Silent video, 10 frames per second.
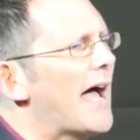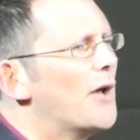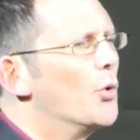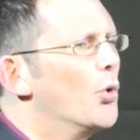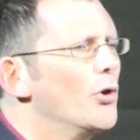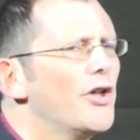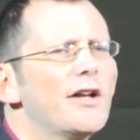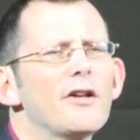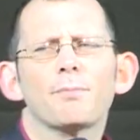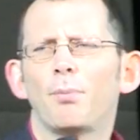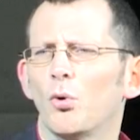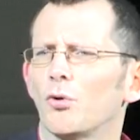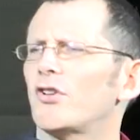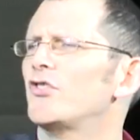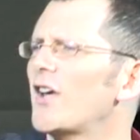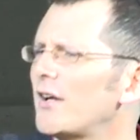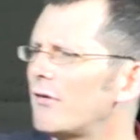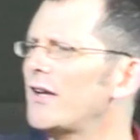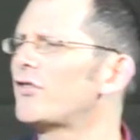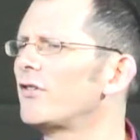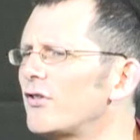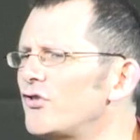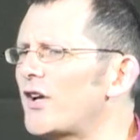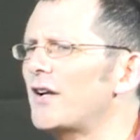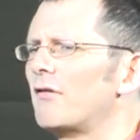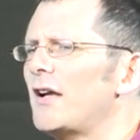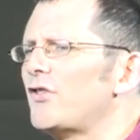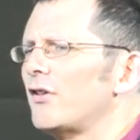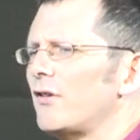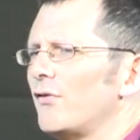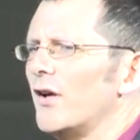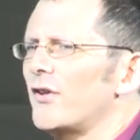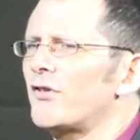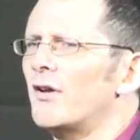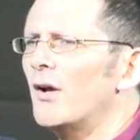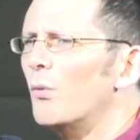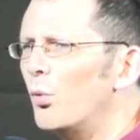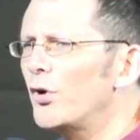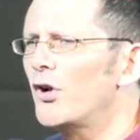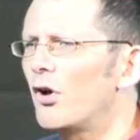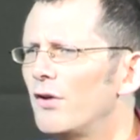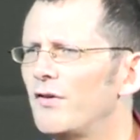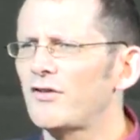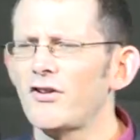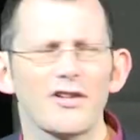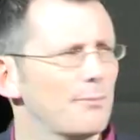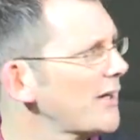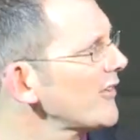And all that it has brought to generations and generations of us would not have existed,